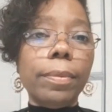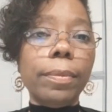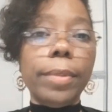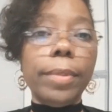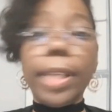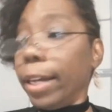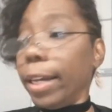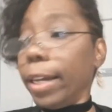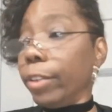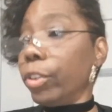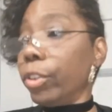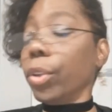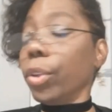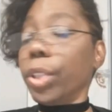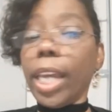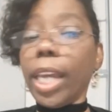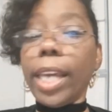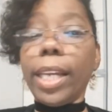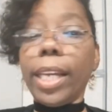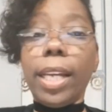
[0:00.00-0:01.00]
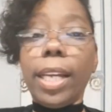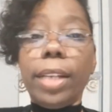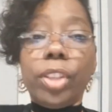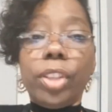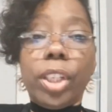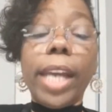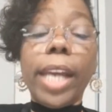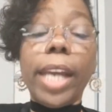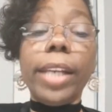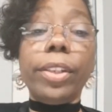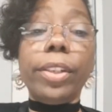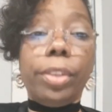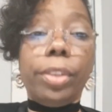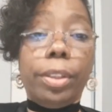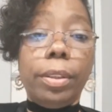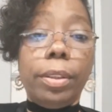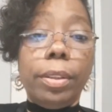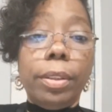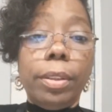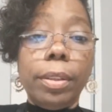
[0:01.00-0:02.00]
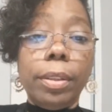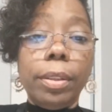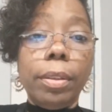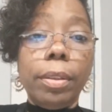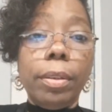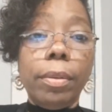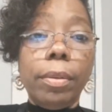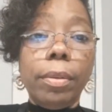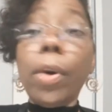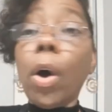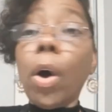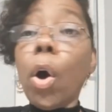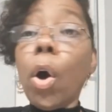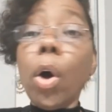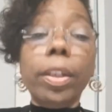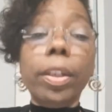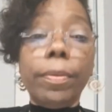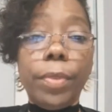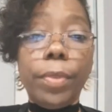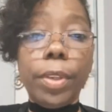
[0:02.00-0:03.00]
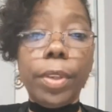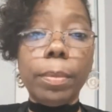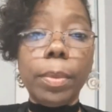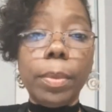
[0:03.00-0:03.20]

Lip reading: Yeah, it's going to take an education for all of them.